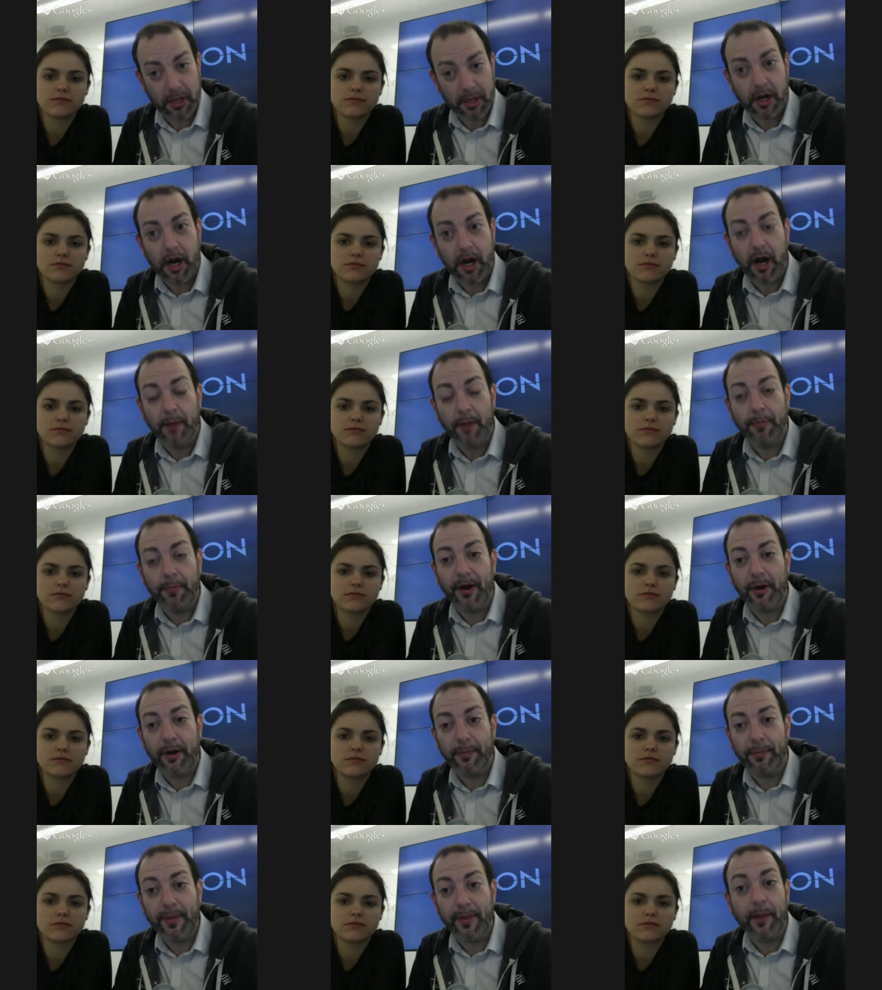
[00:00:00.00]
Speaker 1: um, that are
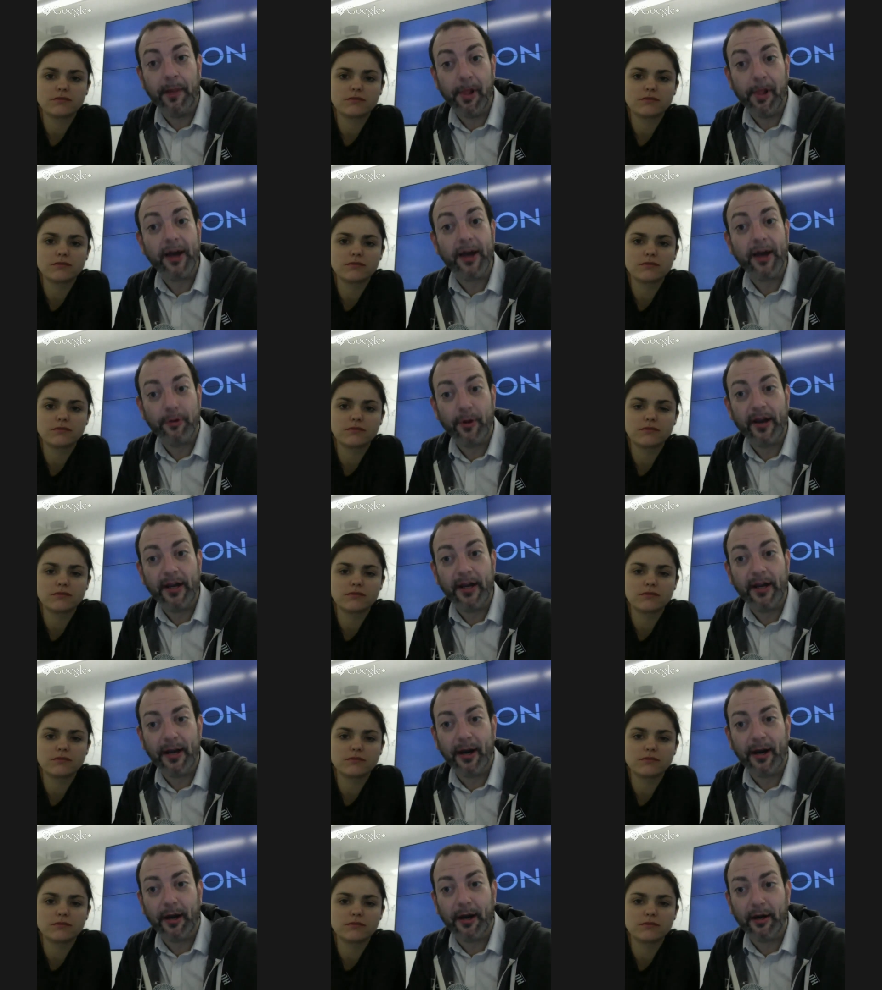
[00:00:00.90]
being applied right
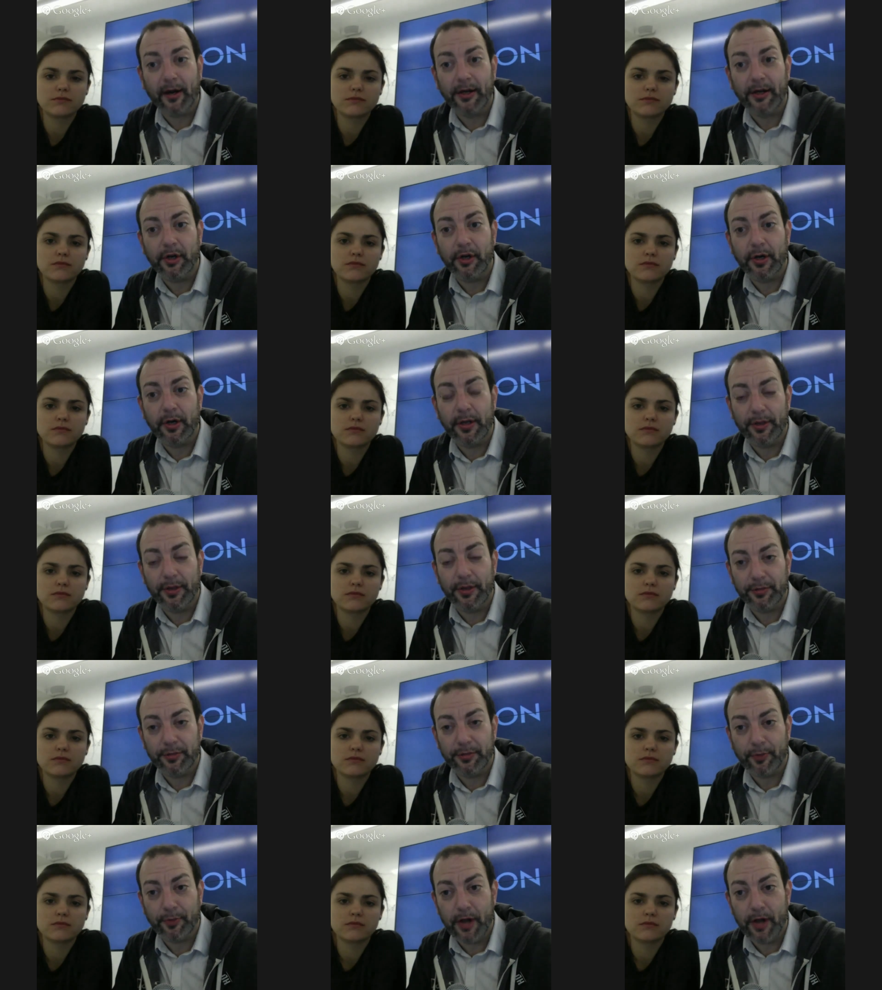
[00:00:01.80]
here in your in this
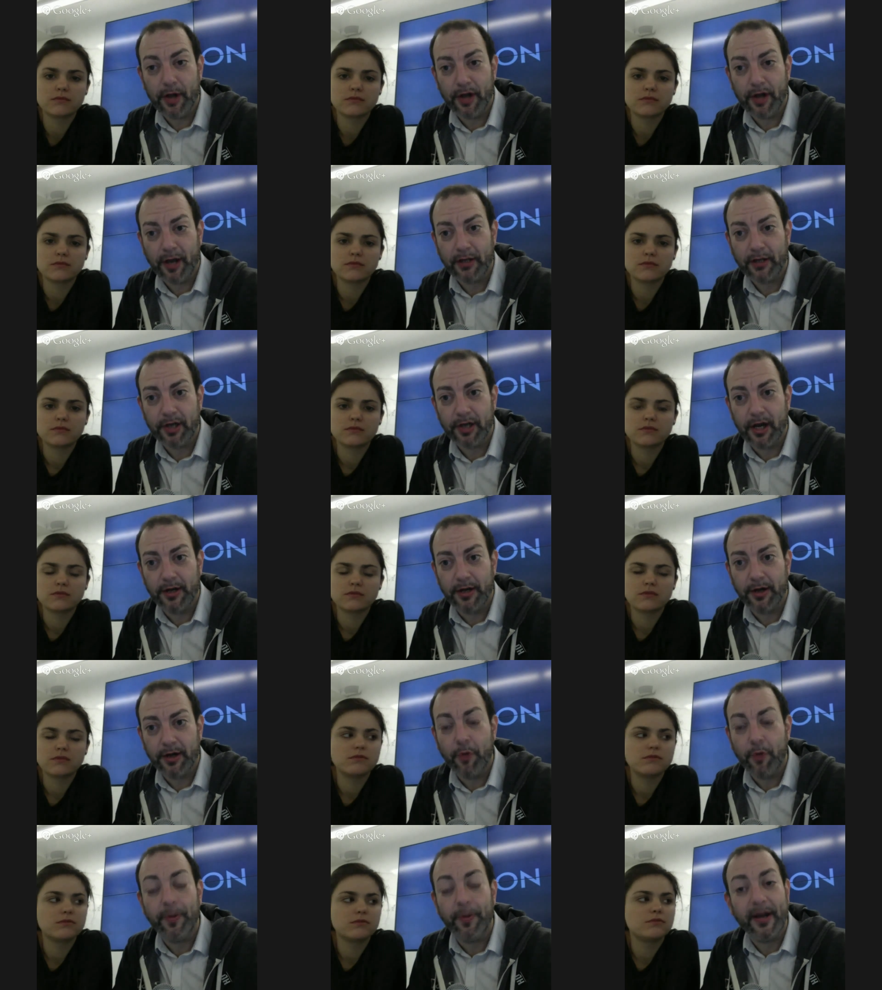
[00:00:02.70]
project on
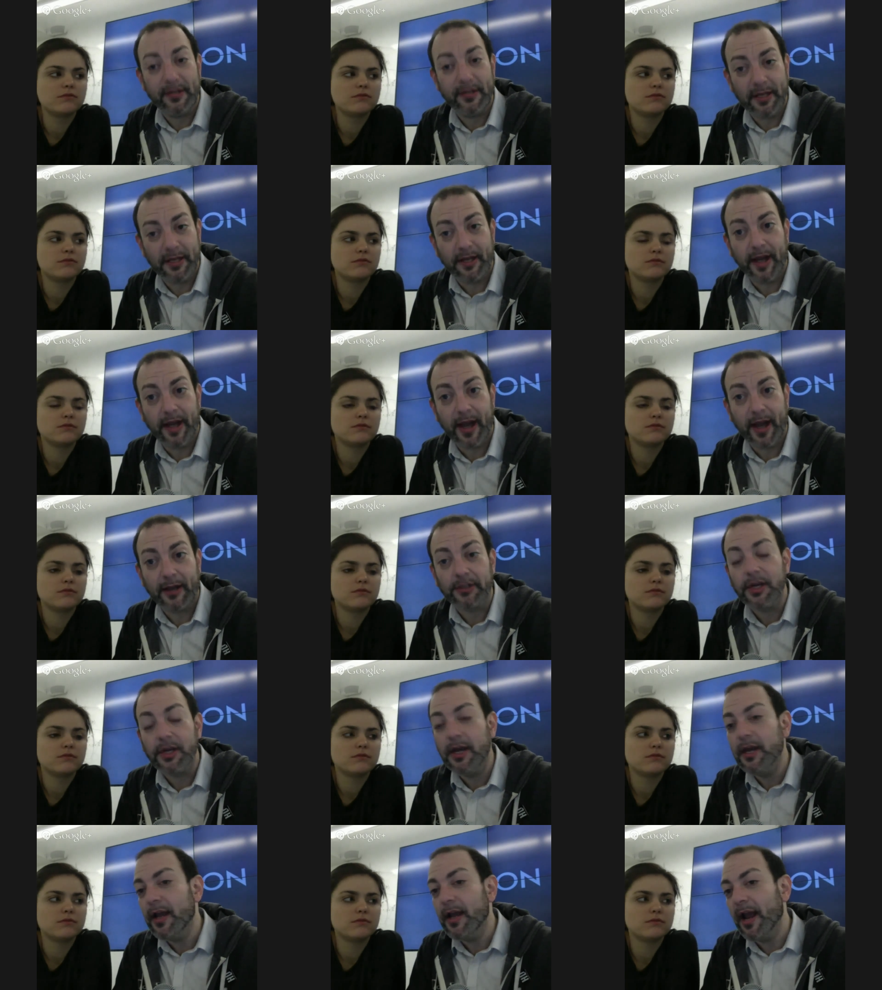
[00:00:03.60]
OpenID Connect,
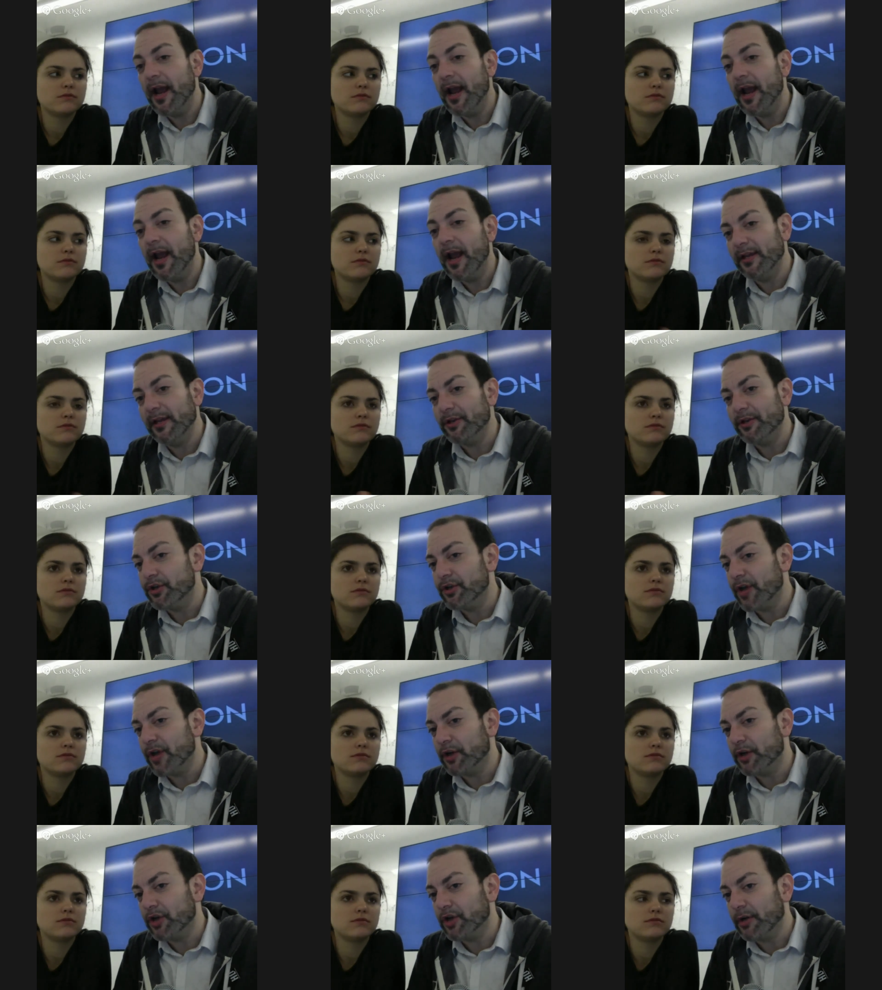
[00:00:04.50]
and the
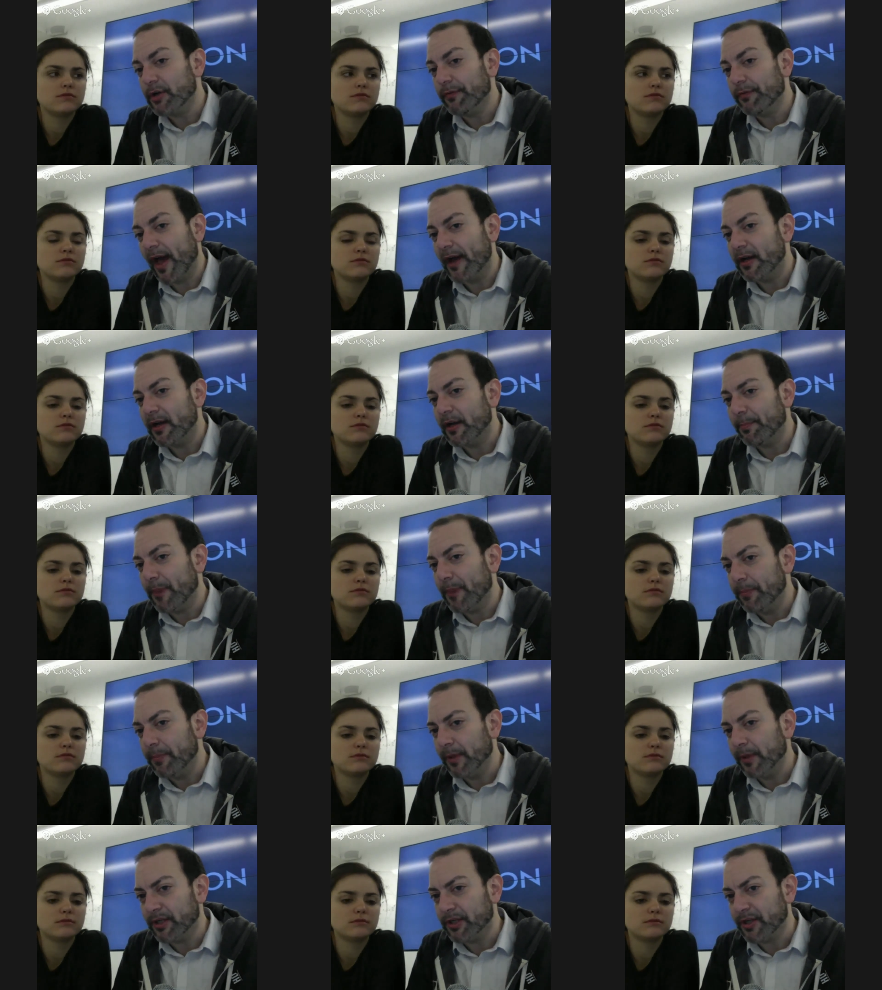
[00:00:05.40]
intersection of that and a
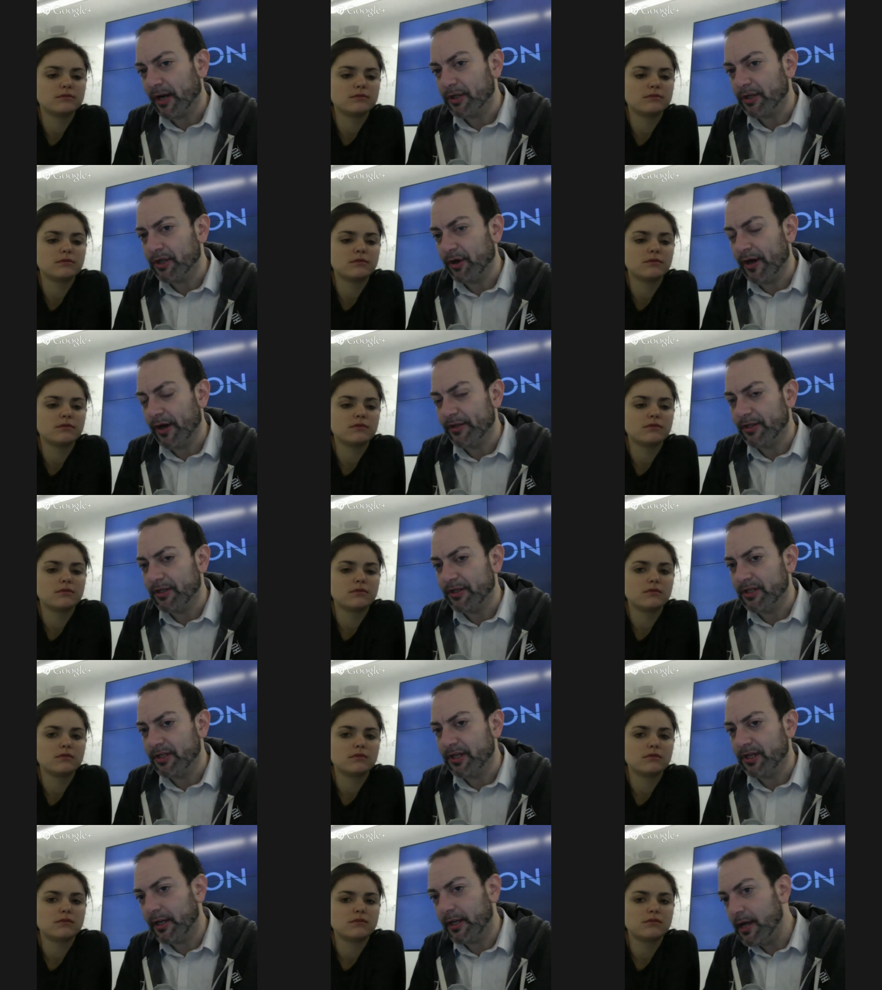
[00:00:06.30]
public sector
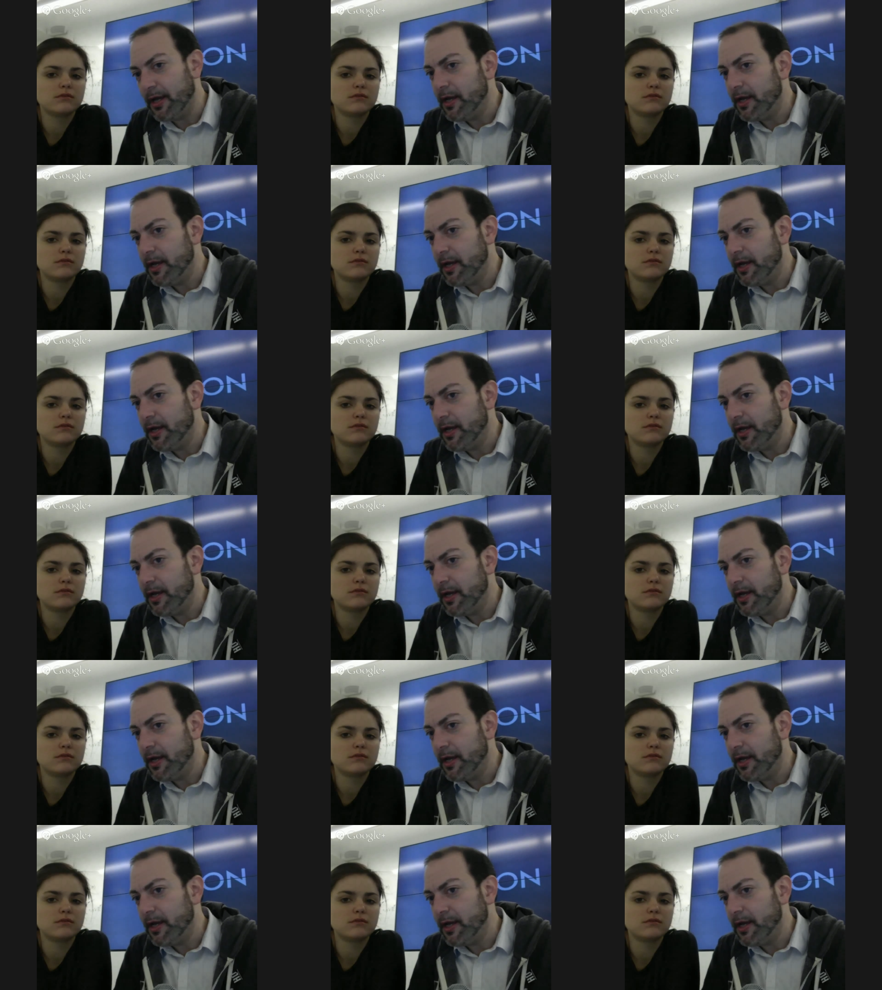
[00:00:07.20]
entity